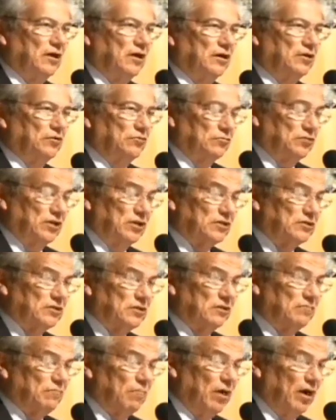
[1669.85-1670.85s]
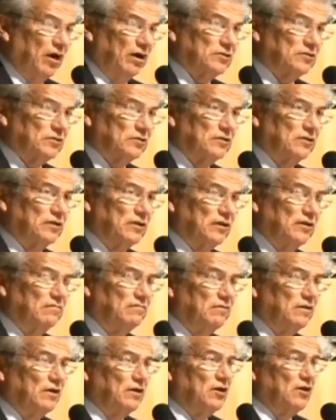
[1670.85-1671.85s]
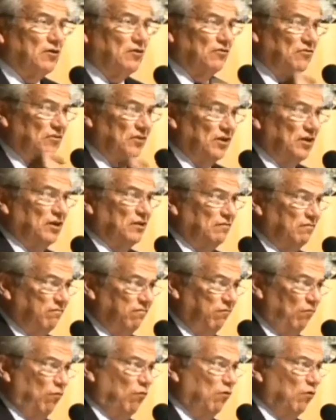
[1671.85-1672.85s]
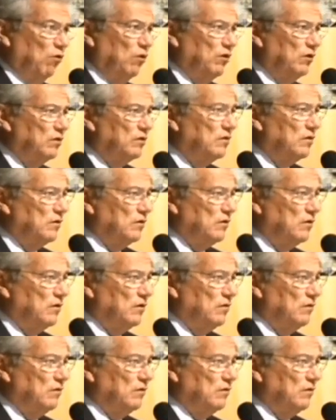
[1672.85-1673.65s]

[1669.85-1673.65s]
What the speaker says: and you tested positive, therefore